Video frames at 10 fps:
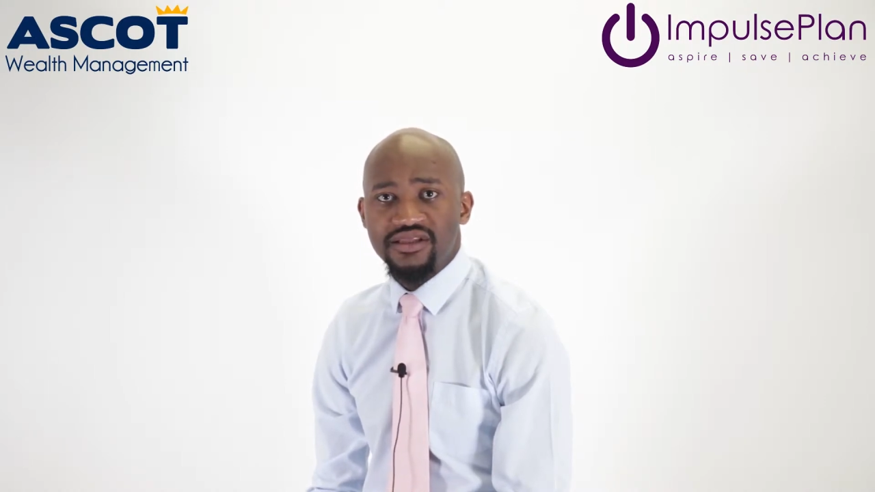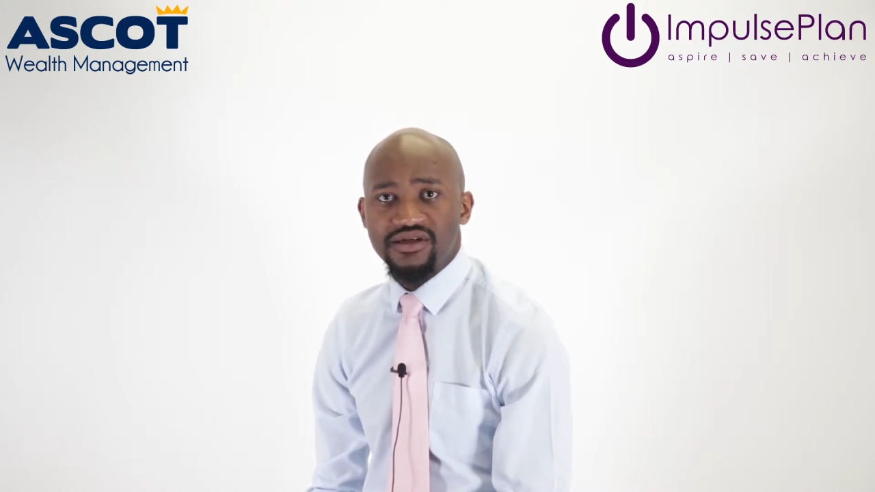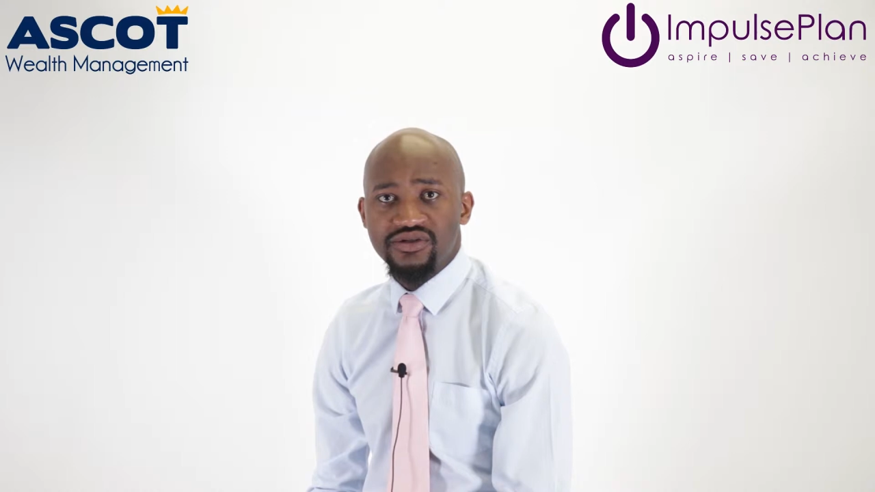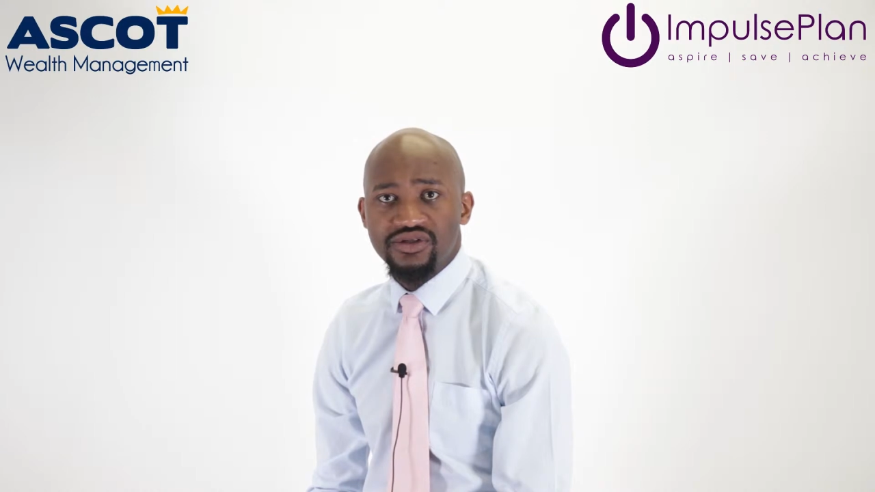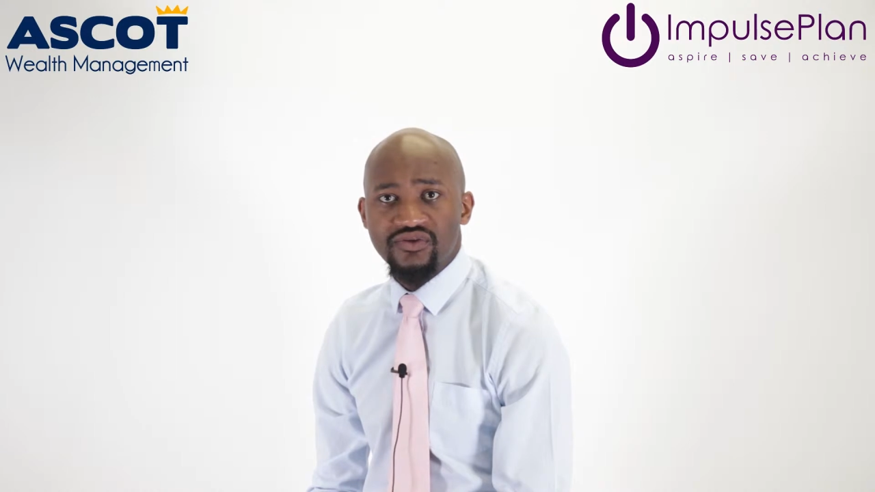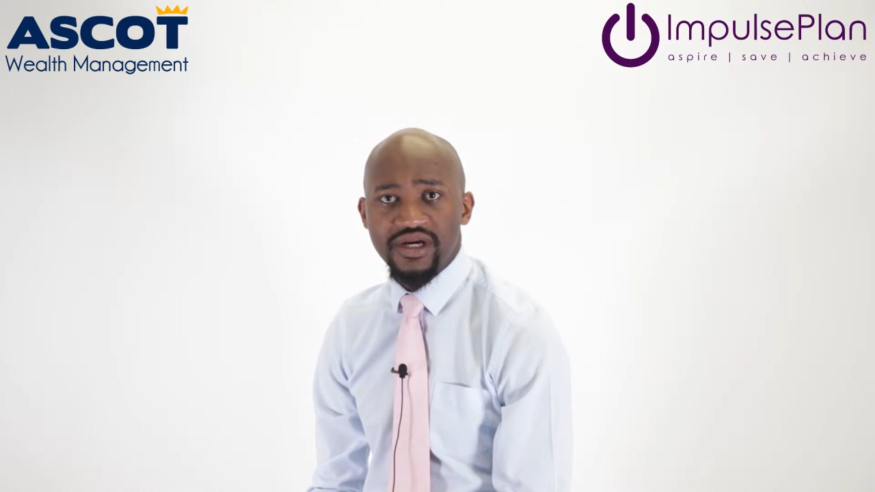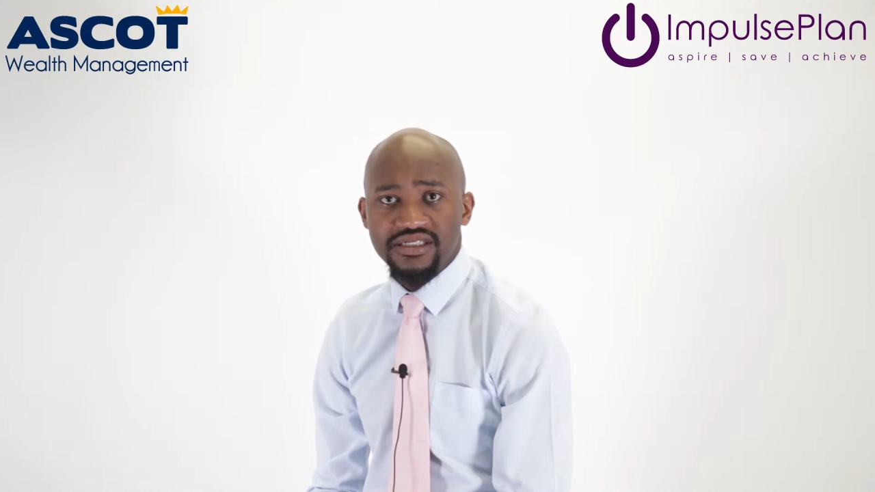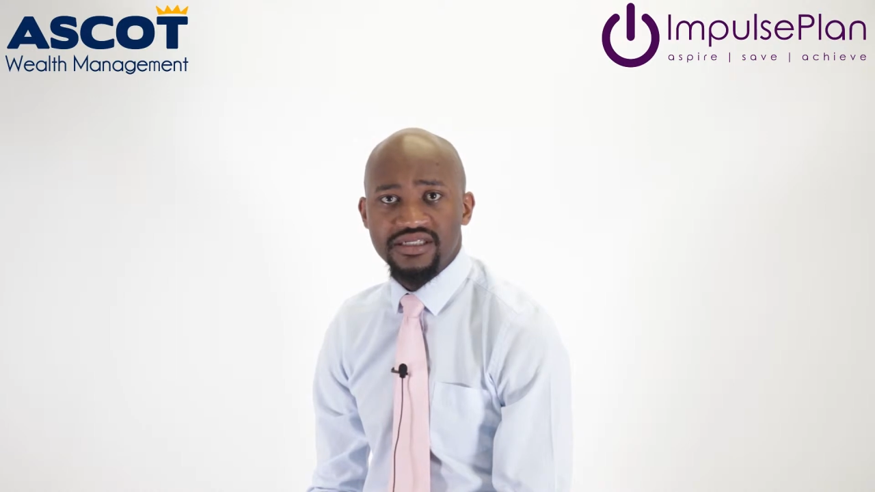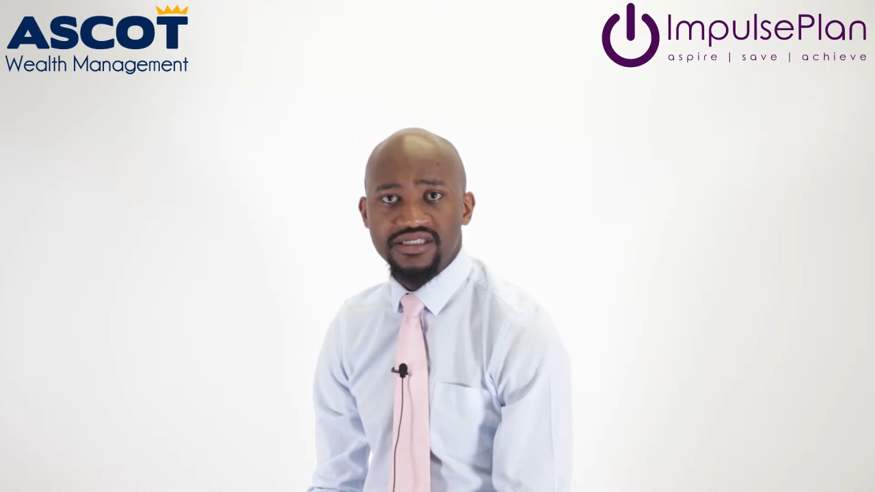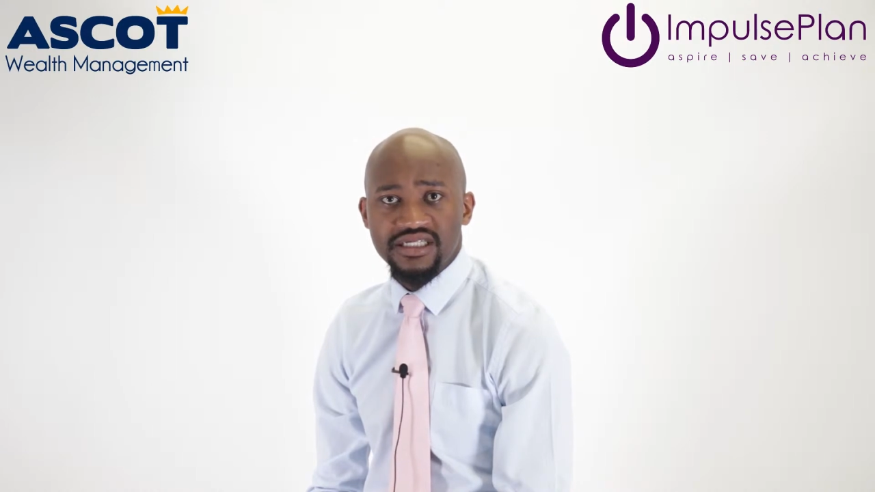to the
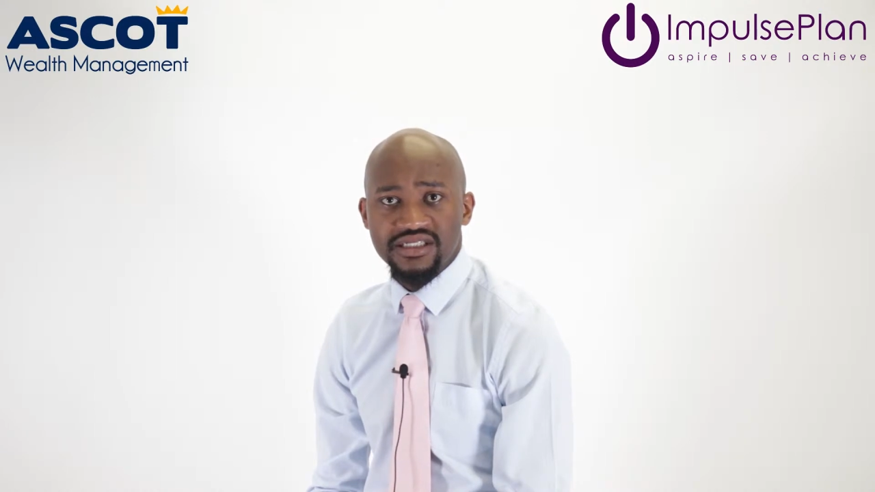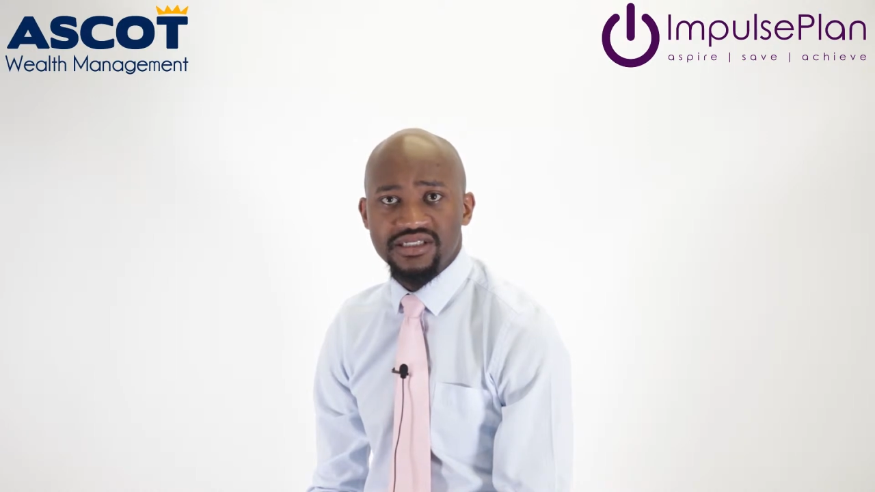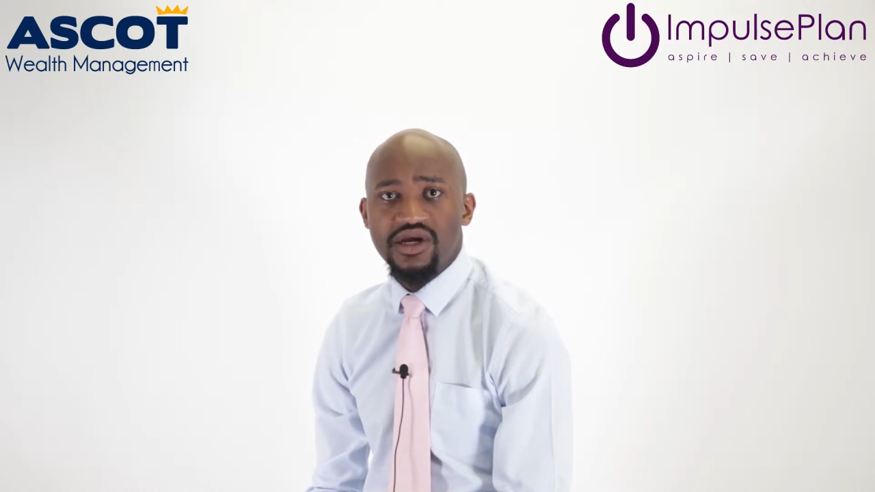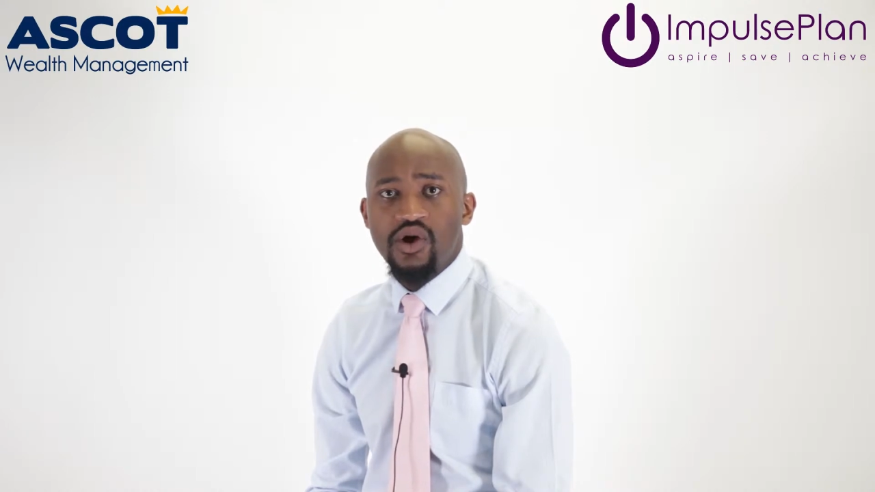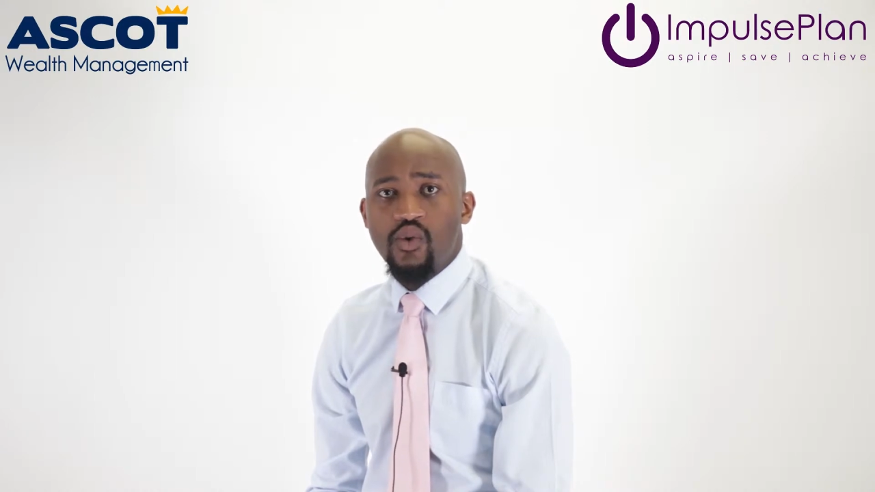greatest extent,